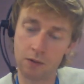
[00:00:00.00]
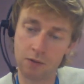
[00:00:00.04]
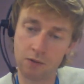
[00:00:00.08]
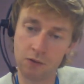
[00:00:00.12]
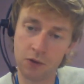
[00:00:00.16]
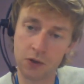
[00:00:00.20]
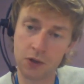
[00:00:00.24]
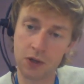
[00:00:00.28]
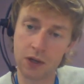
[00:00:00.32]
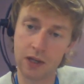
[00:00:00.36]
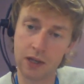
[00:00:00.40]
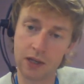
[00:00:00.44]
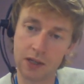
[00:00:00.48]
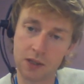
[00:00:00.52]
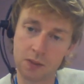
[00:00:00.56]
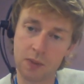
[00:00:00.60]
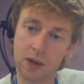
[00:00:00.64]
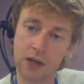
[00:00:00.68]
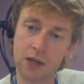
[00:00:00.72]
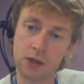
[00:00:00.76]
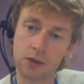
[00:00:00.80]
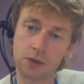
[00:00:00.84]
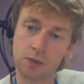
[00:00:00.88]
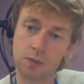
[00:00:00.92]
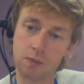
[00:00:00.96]
crucially, as
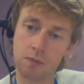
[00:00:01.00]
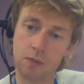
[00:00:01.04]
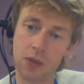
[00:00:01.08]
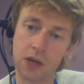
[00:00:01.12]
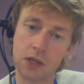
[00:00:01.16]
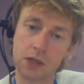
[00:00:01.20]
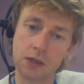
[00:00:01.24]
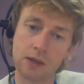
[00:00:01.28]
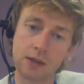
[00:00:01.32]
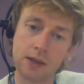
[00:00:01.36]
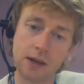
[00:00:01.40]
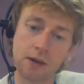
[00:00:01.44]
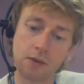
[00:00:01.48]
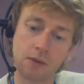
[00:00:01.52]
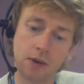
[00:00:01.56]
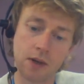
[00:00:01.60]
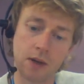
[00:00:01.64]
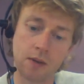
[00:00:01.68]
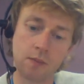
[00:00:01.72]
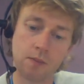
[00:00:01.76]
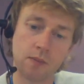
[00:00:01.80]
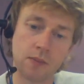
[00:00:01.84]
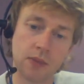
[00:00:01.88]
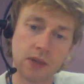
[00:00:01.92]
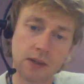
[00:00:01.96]
patient
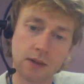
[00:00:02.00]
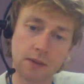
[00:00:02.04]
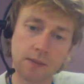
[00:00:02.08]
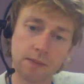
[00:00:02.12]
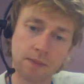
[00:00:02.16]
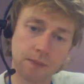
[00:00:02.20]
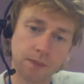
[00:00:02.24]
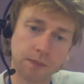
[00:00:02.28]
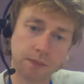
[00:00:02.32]
outcomes.